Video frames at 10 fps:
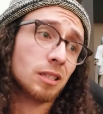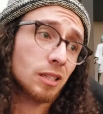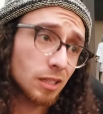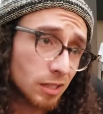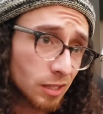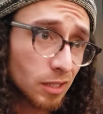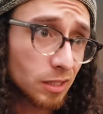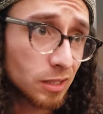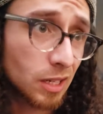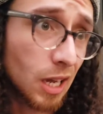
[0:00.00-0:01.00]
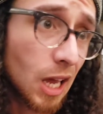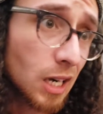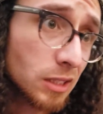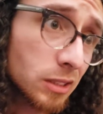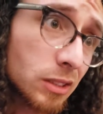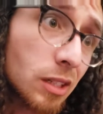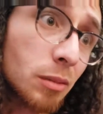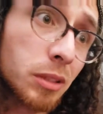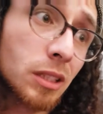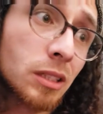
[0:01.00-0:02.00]
a kid that I actually
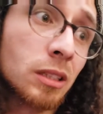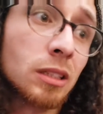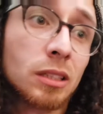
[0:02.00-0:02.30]
started playing